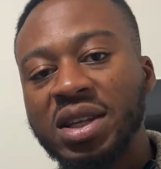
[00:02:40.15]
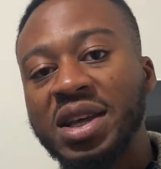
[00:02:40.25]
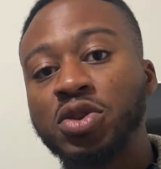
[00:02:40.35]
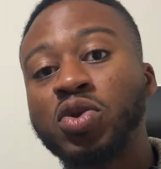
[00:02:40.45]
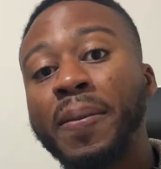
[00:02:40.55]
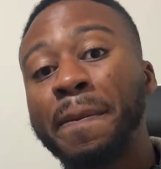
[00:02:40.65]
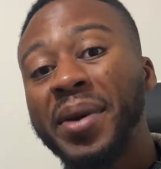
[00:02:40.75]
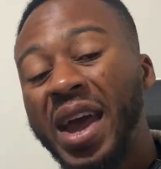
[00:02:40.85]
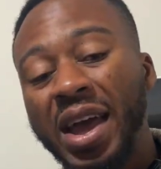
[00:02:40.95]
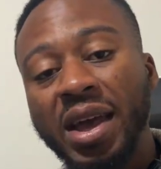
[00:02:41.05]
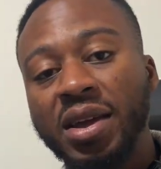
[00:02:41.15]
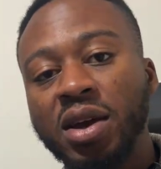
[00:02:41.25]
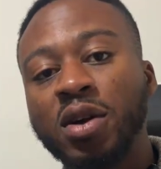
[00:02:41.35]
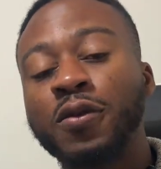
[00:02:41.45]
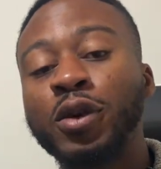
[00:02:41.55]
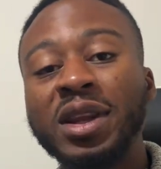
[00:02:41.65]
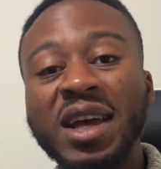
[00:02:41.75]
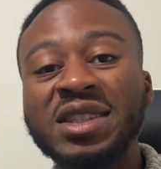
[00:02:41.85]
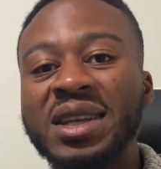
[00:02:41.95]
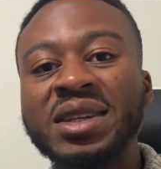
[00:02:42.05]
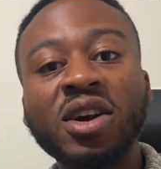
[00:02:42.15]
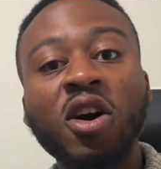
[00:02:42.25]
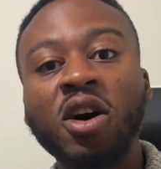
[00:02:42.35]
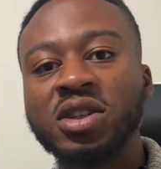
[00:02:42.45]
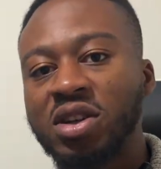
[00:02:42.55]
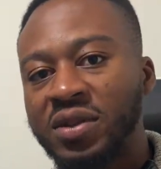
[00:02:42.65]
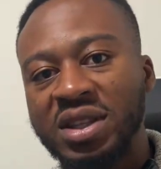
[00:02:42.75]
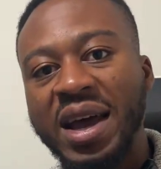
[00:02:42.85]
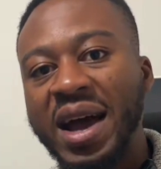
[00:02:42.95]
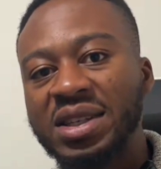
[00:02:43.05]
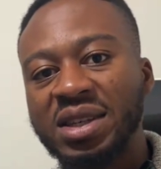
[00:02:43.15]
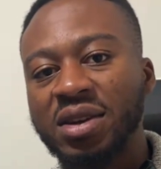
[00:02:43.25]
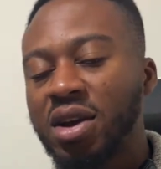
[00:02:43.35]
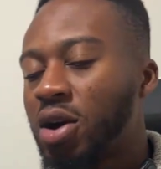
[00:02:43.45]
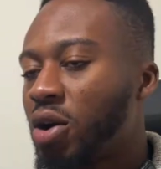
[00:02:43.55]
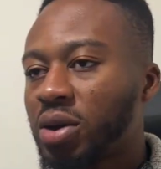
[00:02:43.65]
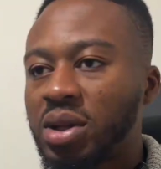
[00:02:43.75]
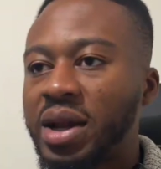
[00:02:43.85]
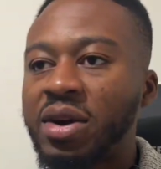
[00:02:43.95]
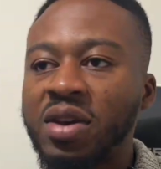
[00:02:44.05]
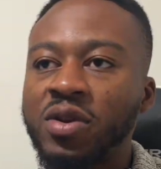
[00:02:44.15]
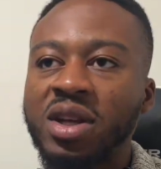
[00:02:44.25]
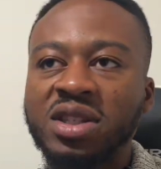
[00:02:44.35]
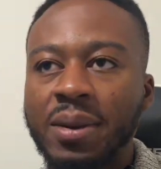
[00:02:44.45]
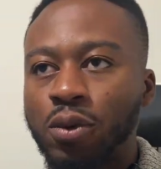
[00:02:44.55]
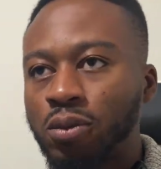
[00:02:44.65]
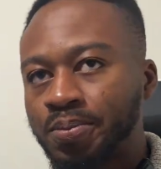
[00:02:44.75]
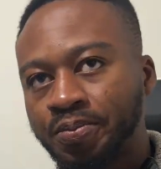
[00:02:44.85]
that you can pay for less than the cost of the task. And I'll give you an example.